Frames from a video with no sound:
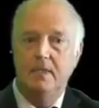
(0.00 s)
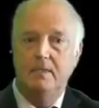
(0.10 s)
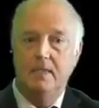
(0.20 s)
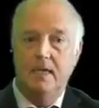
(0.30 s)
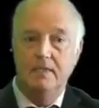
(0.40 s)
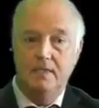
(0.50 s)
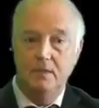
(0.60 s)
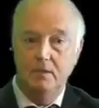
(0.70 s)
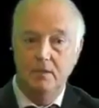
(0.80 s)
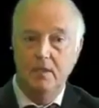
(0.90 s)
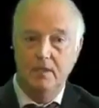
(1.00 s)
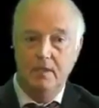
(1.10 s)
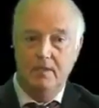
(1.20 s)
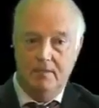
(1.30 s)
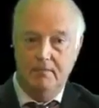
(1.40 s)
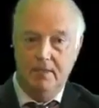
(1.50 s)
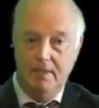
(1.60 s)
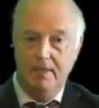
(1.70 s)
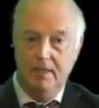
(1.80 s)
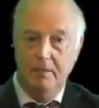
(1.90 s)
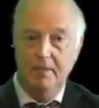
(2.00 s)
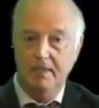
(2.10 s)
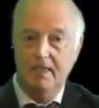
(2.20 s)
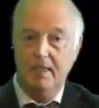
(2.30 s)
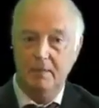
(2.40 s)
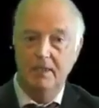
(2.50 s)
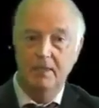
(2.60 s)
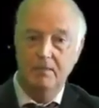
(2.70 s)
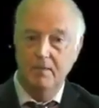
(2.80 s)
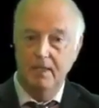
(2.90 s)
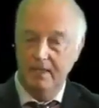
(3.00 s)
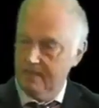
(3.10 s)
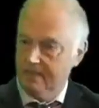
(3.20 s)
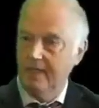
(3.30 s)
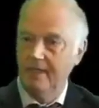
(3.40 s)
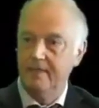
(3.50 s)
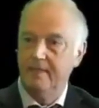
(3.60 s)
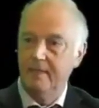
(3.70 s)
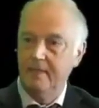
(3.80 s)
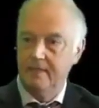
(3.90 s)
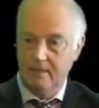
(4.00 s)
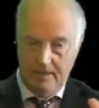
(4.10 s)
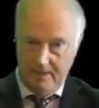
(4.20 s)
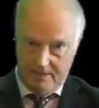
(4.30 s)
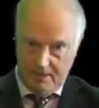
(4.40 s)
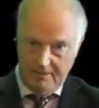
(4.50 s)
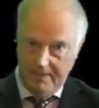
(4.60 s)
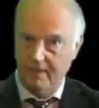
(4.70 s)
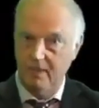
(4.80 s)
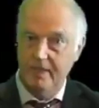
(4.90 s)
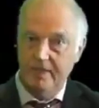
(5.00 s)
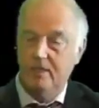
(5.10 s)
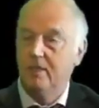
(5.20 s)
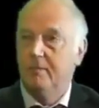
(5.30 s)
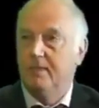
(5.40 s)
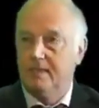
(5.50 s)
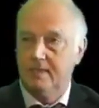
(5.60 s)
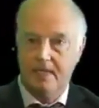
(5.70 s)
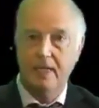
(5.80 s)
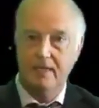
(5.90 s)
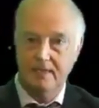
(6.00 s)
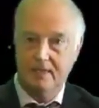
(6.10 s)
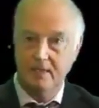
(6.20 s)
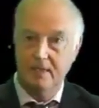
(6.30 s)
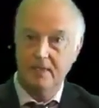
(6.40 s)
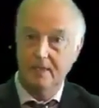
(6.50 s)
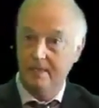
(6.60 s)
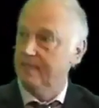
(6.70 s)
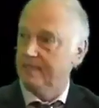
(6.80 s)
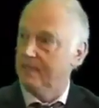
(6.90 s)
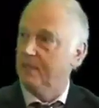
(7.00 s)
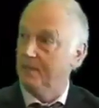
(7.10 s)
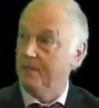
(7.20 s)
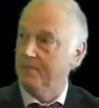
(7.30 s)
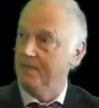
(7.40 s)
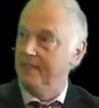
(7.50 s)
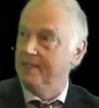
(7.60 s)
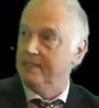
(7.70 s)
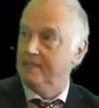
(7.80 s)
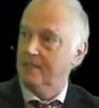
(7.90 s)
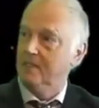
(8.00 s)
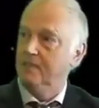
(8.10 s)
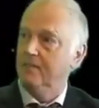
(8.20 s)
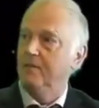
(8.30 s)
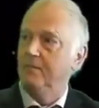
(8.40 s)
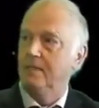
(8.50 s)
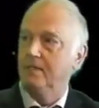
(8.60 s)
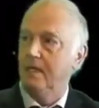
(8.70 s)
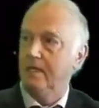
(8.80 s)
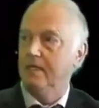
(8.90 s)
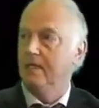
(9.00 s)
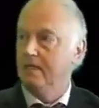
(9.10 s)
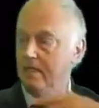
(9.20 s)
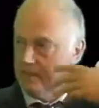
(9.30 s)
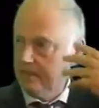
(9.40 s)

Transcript: says, As you the economic gentleman will understand. So he had top econo- economists gathered to listen to him. So, so, you, so it's very much like a